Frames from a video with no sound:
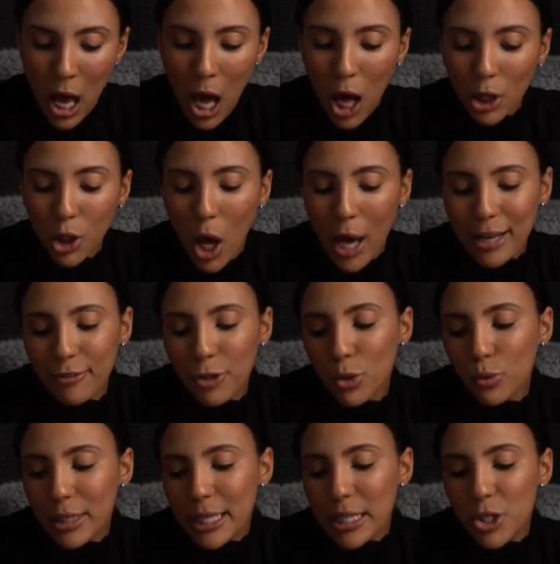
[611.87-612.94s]
A lot of
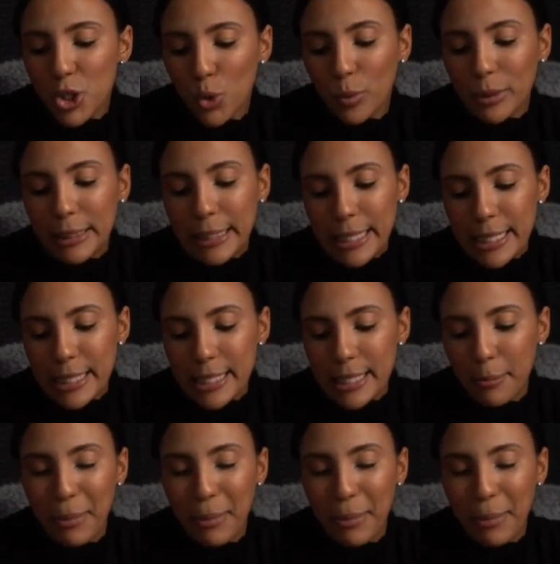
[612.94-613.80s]
you need to release